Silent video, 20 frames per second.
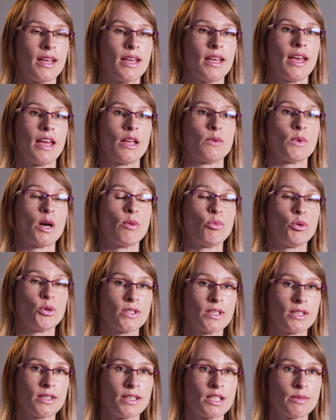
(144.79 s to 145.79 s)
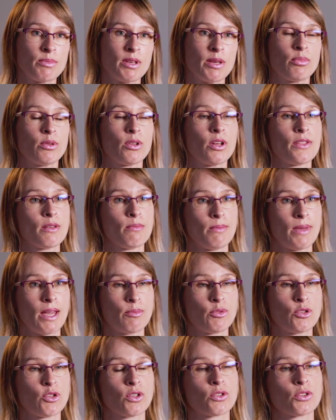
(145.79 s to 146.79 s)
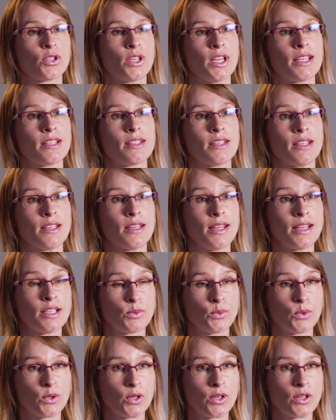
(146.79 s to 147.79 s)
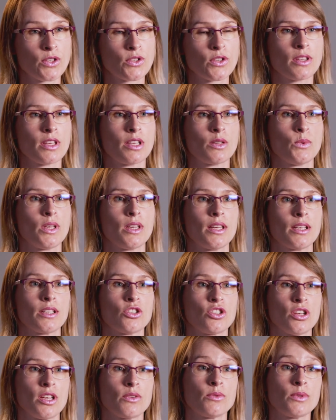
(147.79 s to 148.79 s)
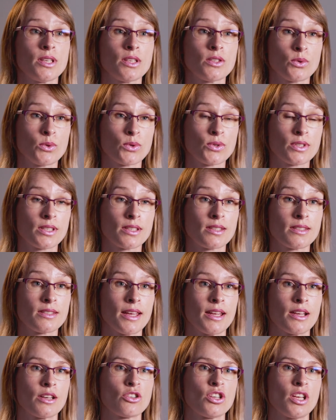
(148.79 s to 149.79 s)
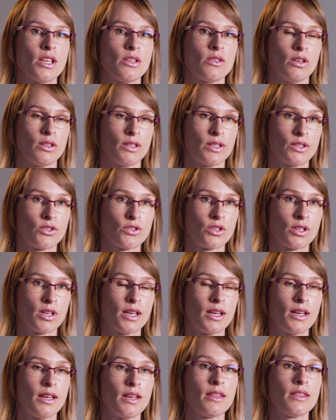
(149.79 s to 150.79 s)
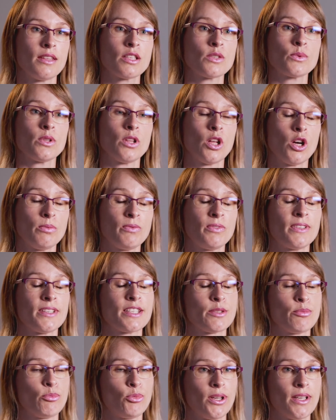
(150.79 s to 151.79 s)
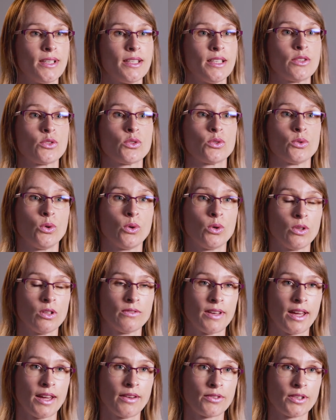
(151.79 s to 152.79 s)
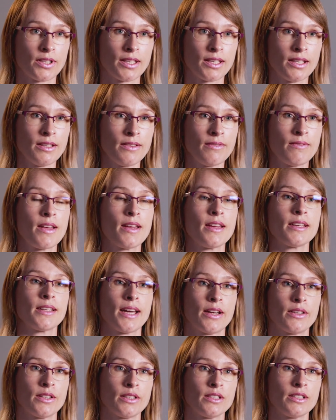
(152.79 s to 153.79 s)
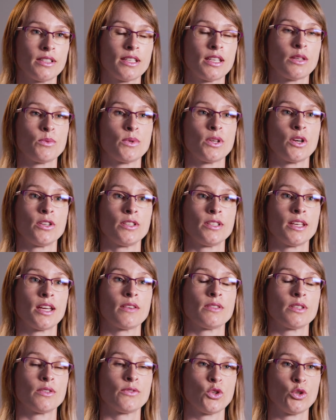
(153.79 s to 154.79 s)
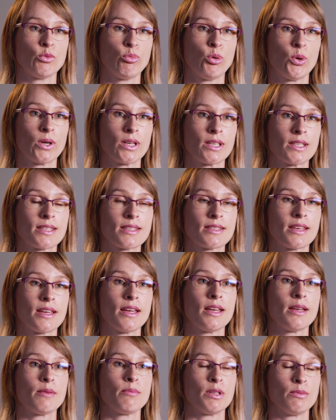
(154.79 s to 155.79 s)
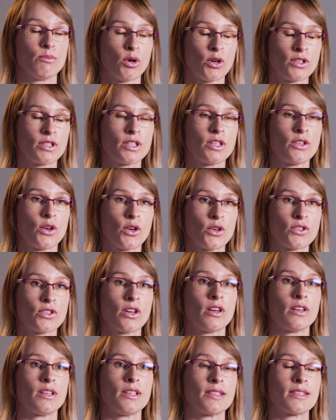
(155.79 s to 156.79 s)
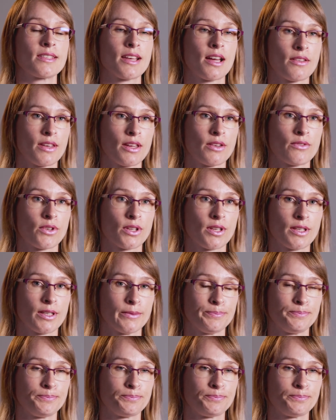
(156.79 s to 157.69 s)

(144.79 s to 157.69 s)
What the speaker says: And we are putting these people on the map to create a network so that we can share resources and share knowledge. This will hopefully spread into all of Africa. Currently, we only have a few points, but mostly those are in South Africa.